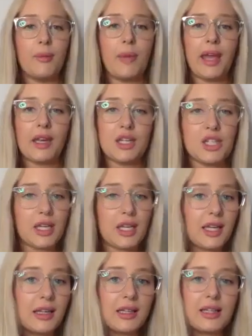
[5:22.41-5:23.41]
energy
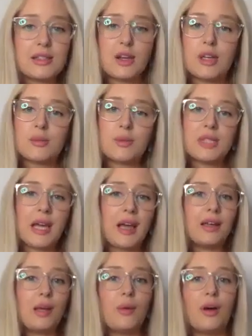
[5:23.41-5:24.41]
healers,
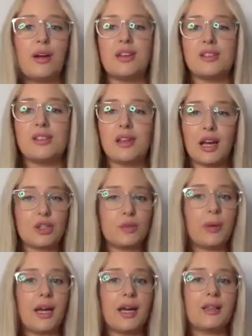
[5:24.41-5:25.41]
hospitality workers,
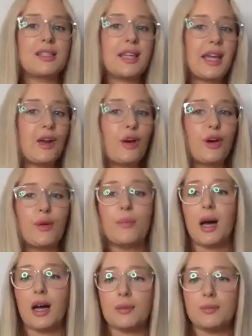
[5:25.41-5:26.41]
naturopaths, stay-at-home
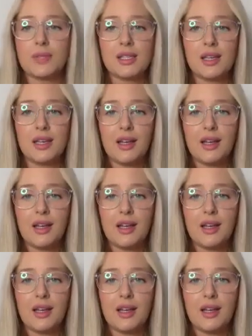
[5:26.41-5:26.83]
mums.